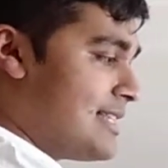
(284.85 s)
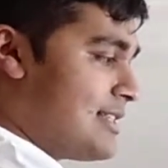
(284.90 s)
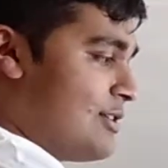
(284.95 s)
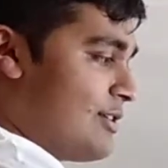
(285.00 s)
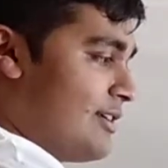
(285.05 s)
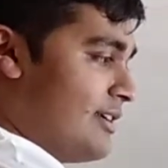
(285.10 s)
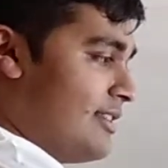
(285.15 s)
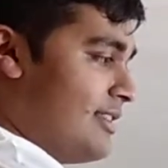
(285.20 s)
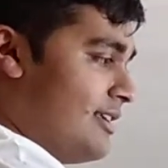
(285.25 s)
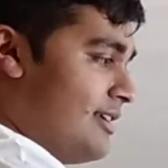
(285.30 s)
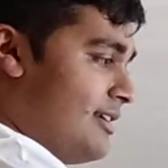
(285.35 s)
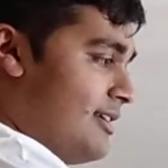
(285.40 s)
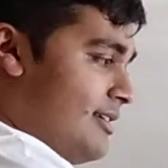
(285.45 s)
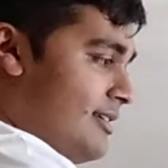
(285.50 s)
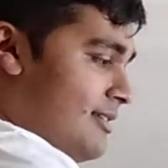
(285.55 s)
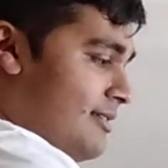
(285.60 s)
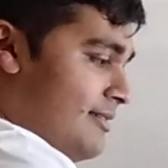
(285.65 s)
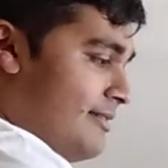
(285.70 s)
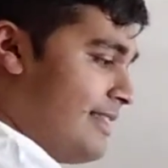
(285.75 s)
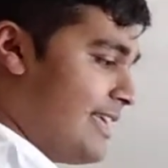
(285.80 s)
Let's look at the
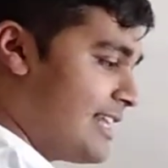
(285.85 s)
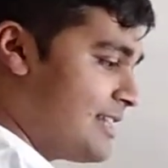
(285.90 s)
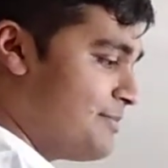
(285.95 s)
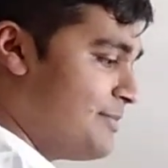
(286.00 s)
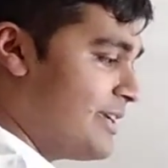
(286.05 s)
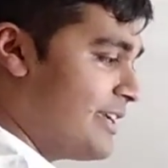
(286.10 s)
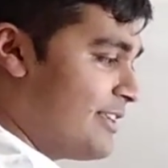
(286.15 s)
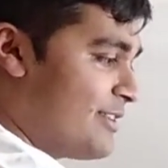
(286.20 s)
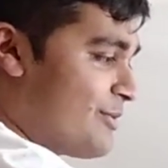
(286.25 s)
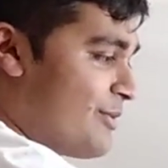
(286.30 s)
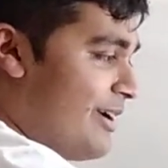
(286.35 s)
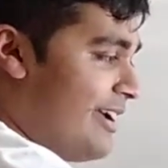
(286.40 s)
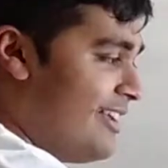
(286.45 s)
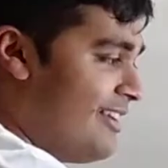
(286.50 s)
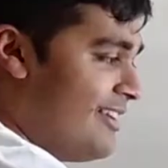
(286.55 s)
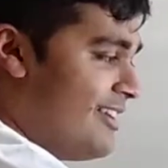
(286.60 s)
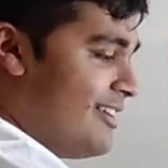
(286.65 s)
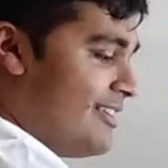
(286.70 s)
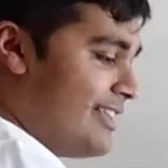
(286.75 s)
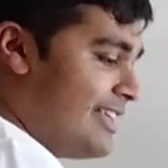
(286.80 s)
next bigger
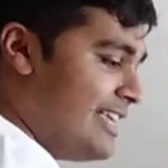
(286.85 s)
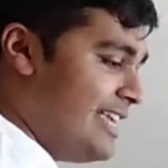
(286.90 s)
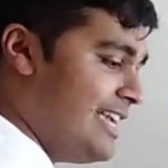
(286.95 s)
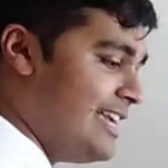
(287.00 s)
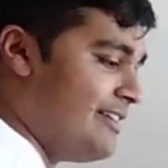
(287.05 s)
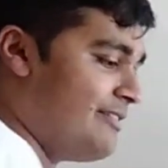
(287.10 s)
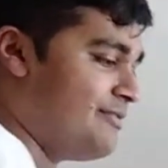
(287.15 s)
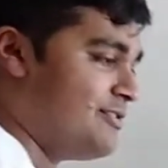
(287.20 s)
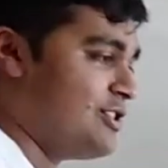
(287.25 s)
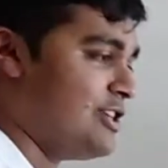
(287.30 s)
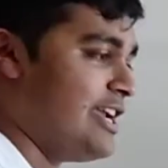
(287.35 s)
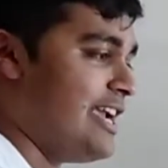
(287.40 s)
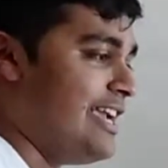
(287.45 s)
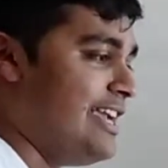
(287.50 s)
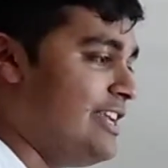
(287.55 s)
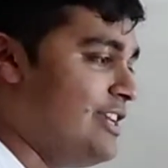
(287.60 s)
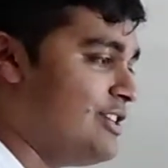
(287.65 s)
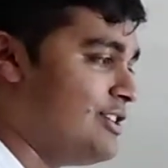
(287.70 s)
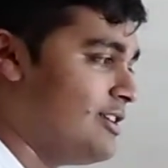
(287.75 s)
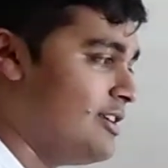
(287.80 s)
square, E, F, G,
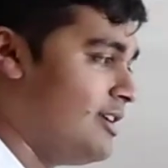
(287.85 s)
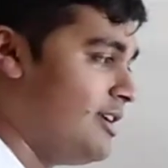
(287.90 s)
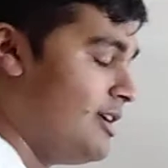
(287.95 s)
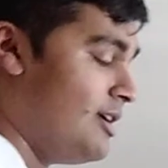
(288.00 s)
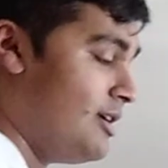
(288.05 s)
H.